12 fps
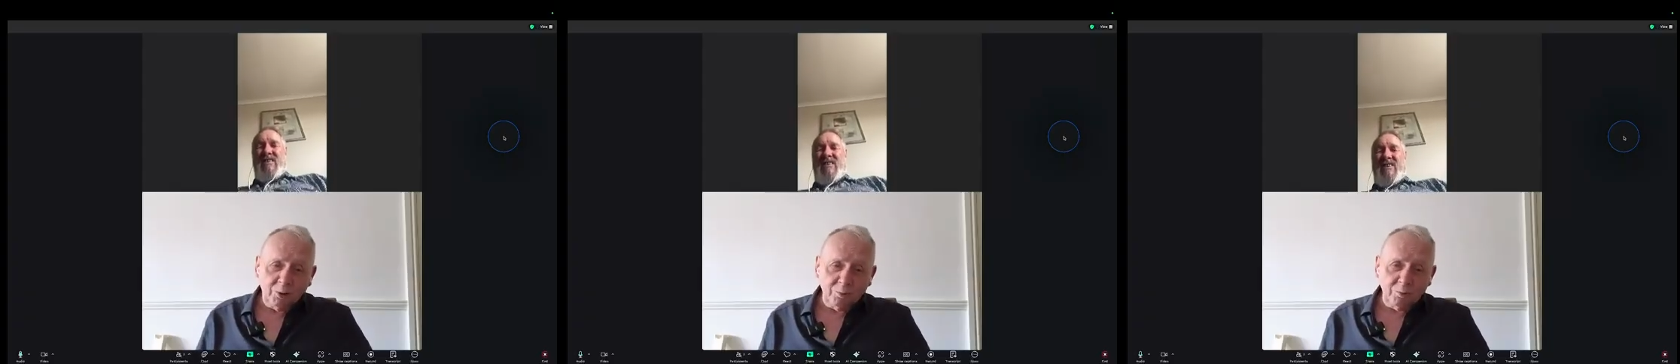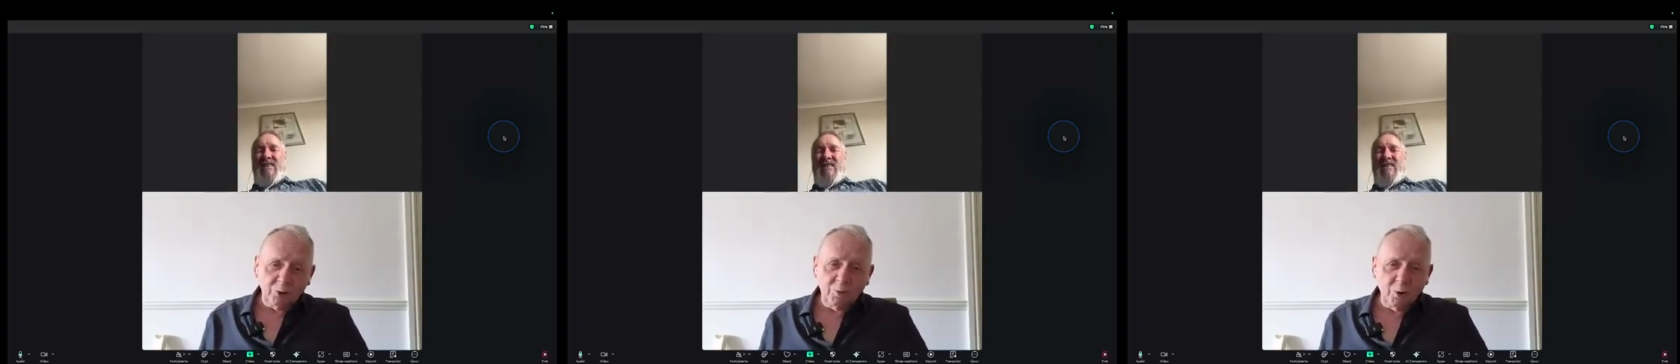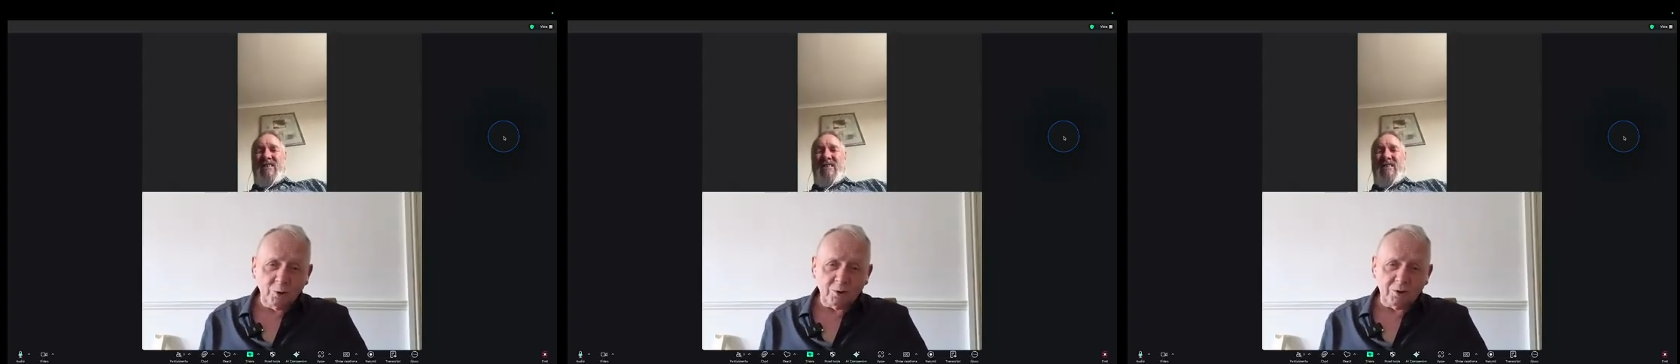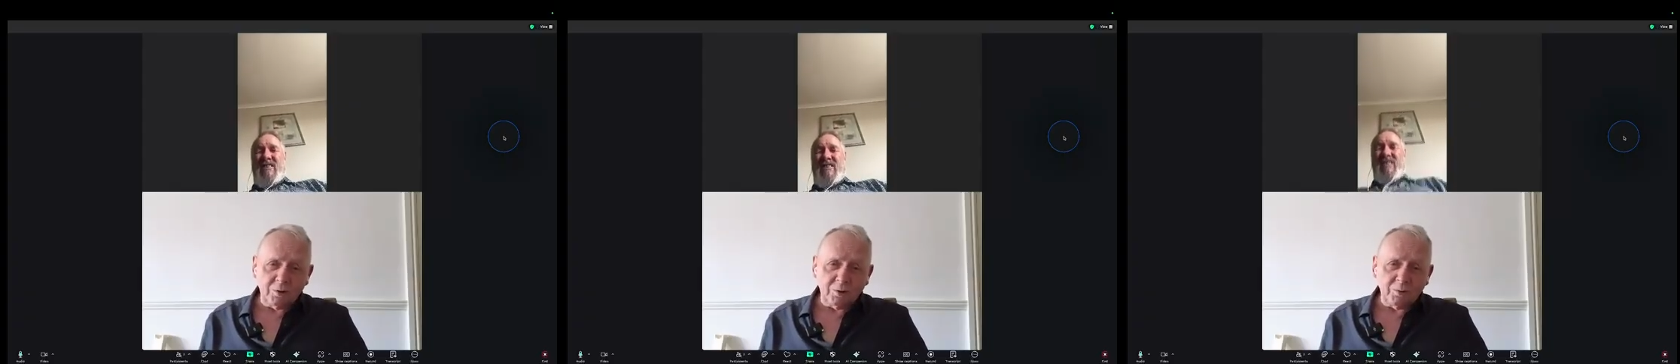up too much
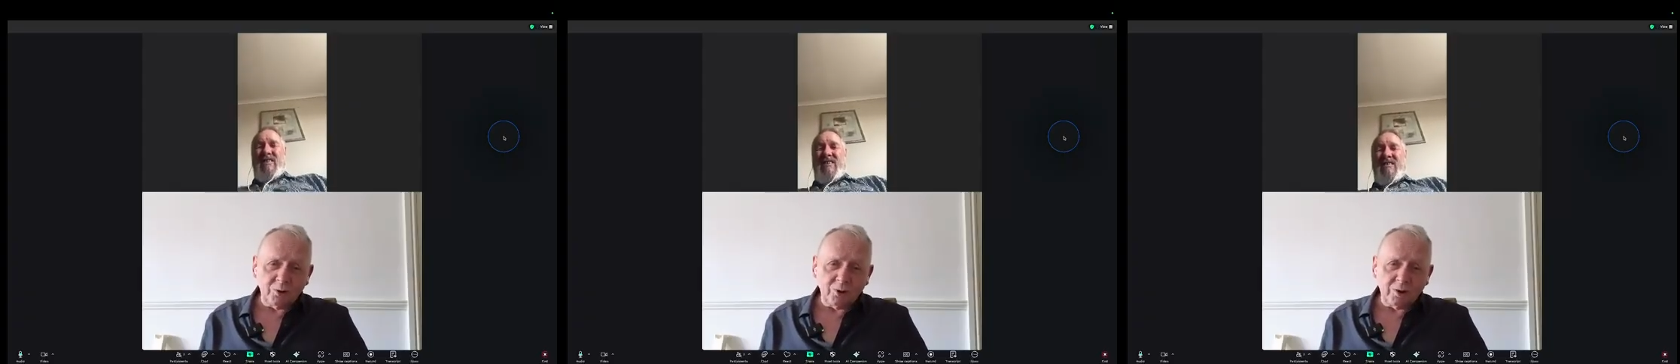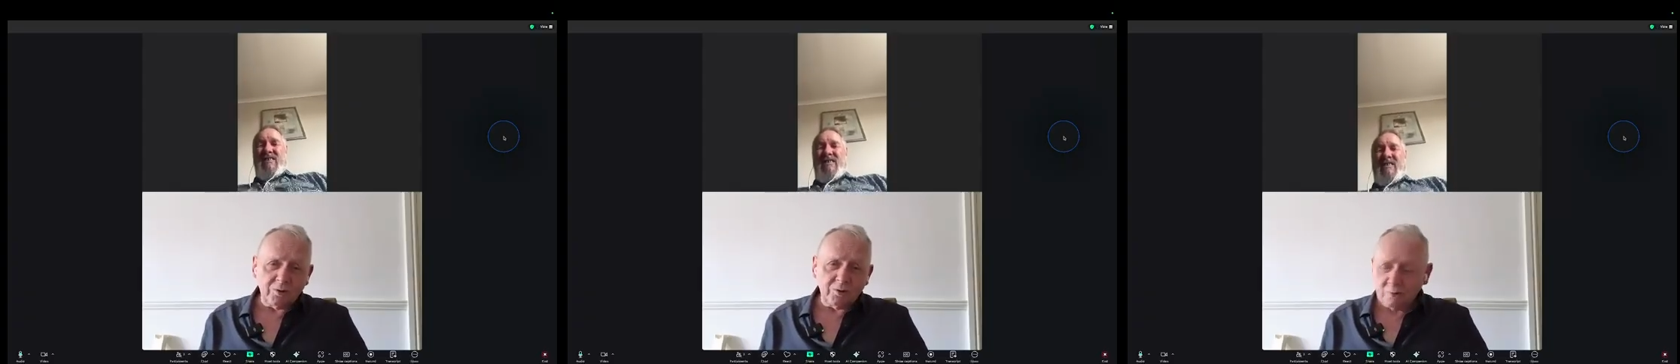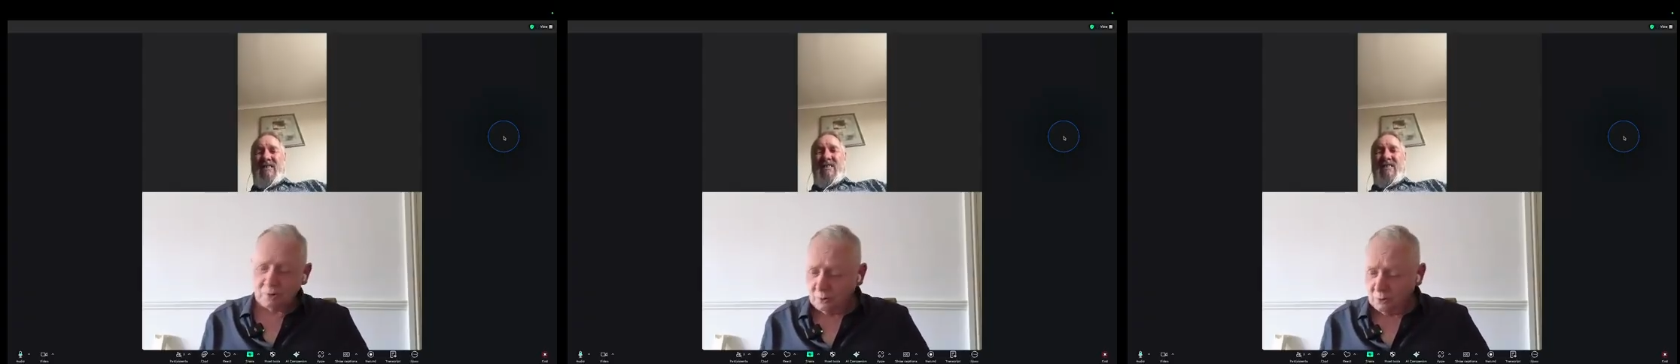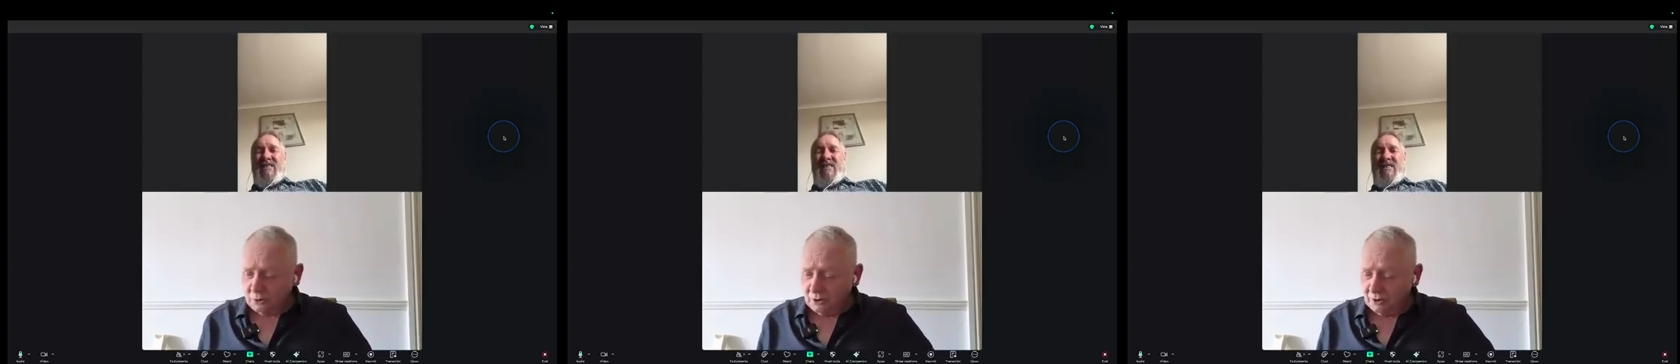of your machine's
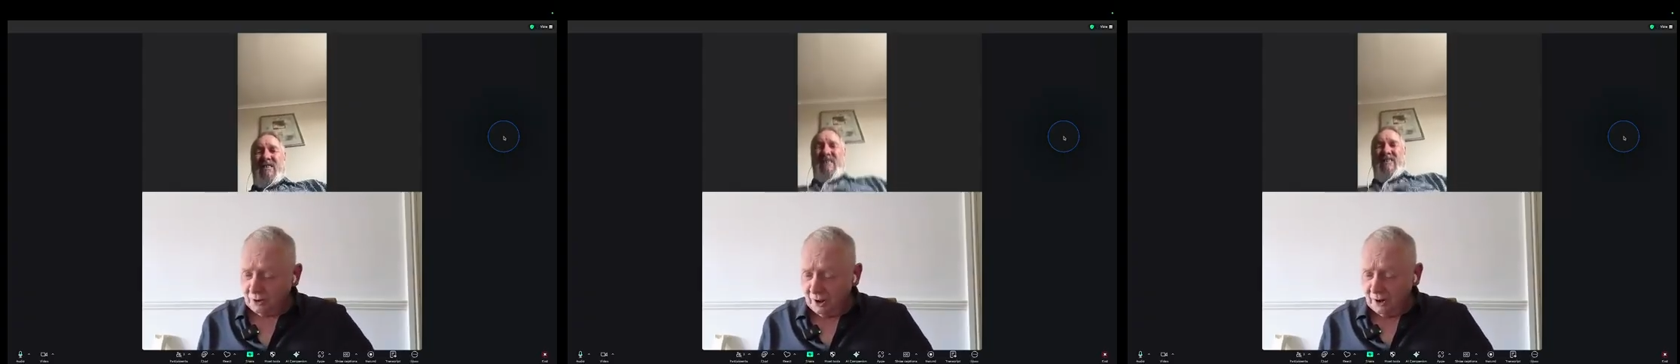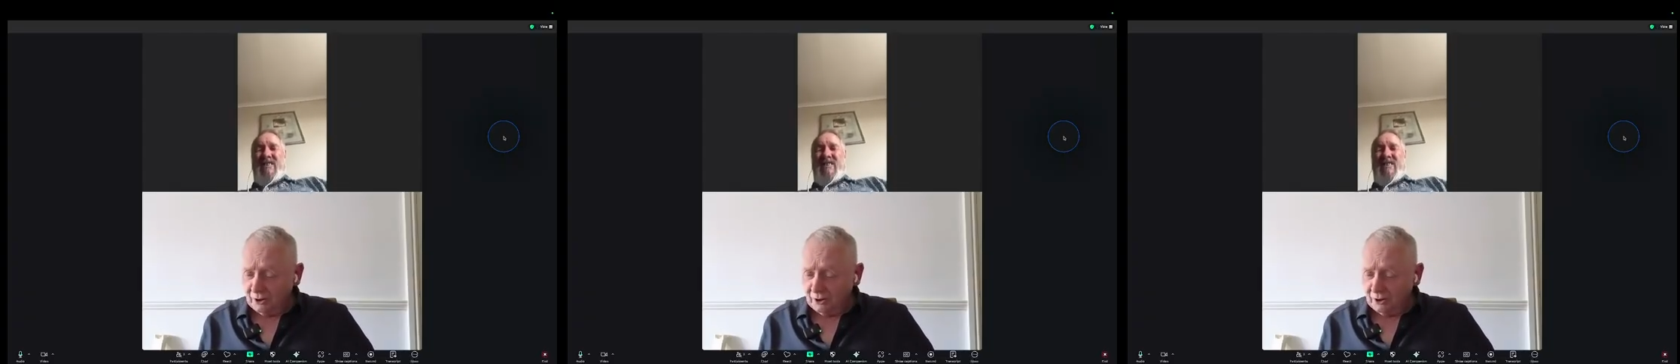resources.